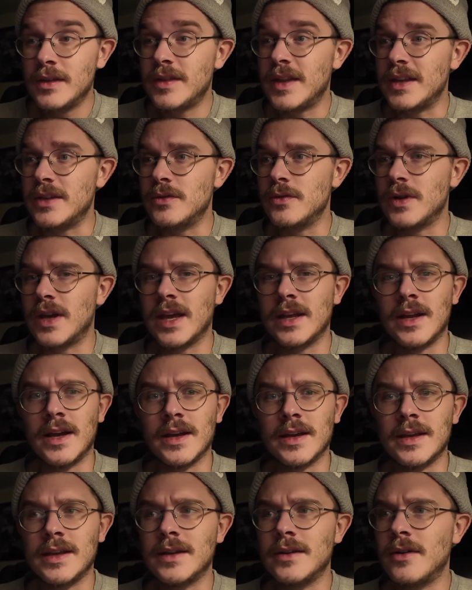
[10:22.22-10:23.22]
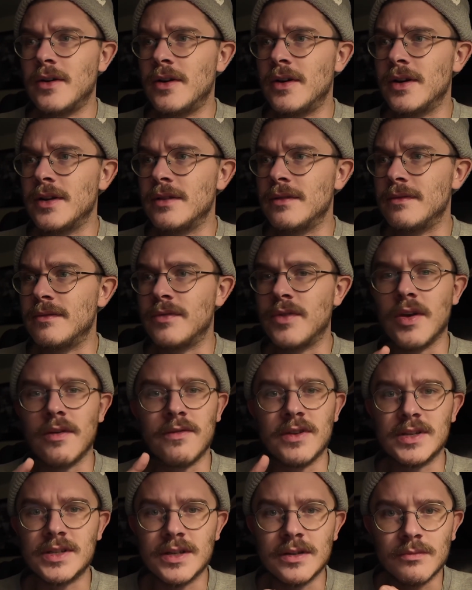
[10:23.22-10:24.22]
that you cannot get on the
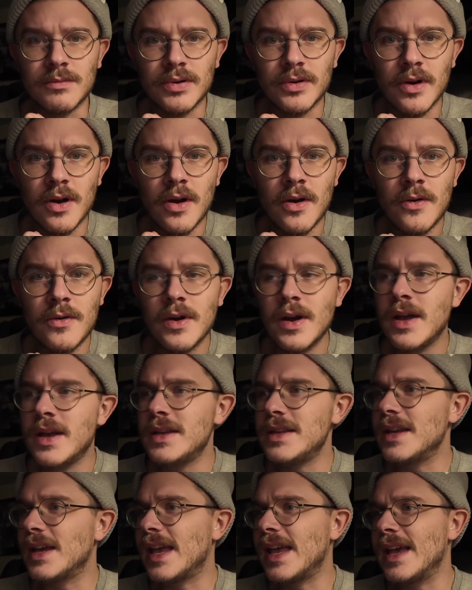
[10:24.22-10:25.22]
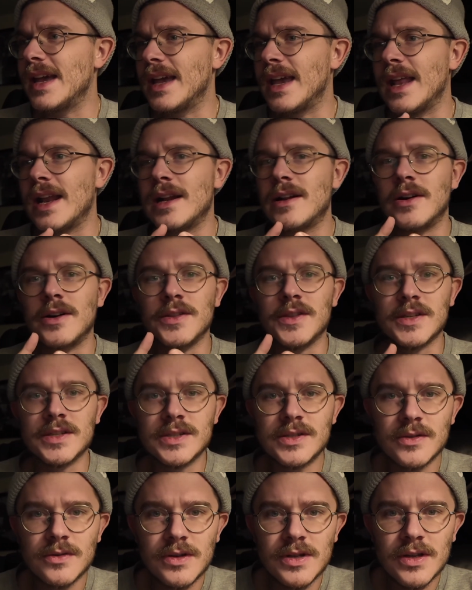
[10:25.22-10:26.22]
Vision Pro, you can't get it on the
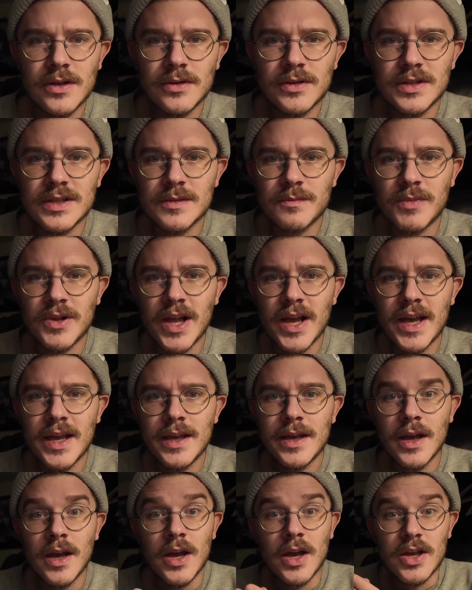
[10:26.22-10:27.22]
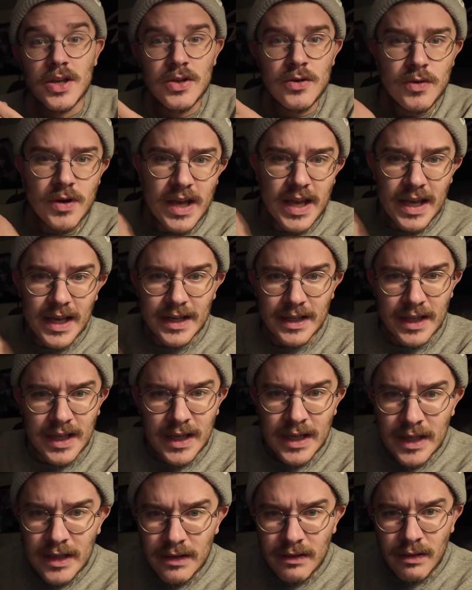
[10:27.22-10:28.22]
Studio Display, you can't
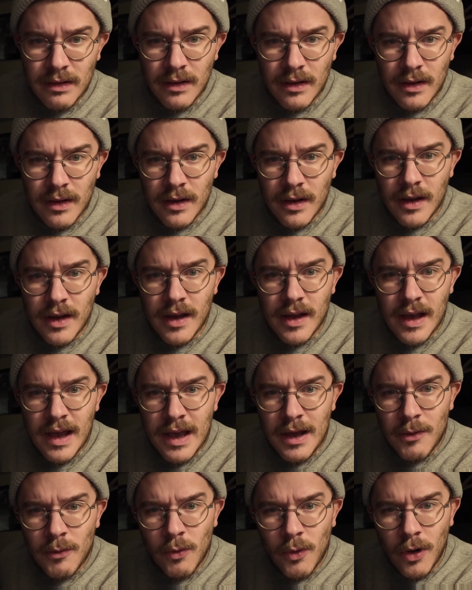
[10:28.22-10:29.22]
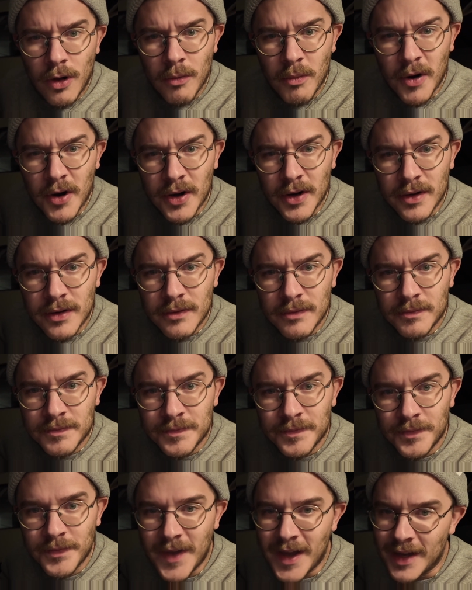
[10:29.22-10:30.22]
get it at Walmart.
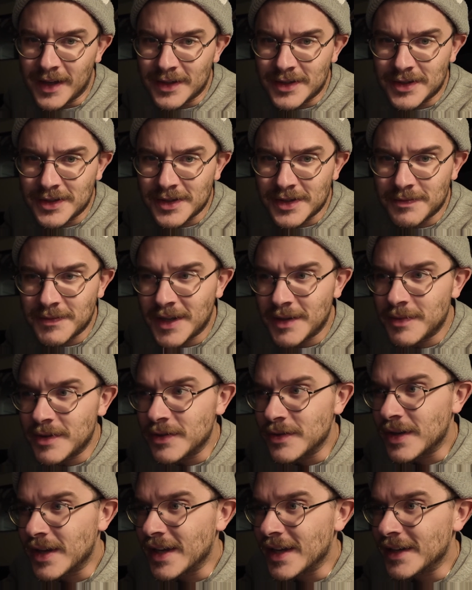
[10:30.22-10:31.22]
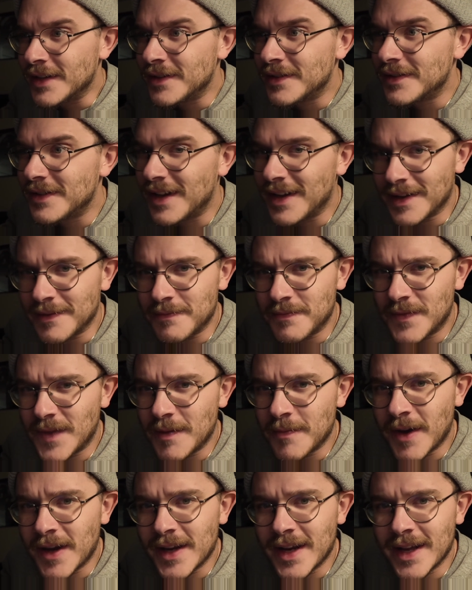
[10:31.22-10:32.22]
Actually, maybe you can. They
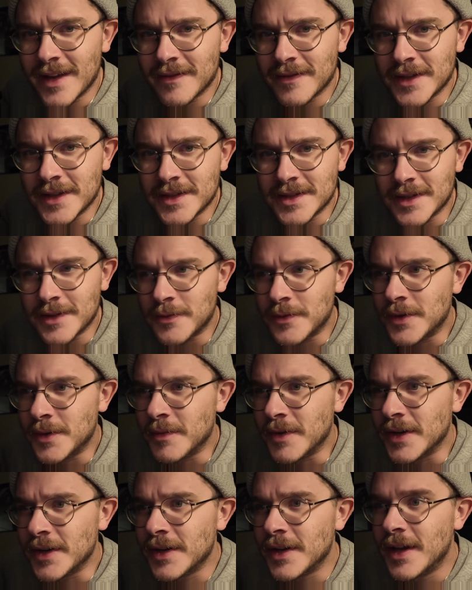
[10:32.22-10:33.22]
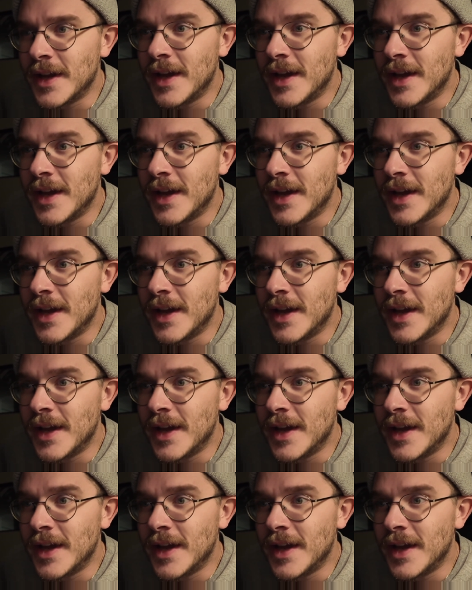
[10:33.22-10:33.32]
might have these at Walmart.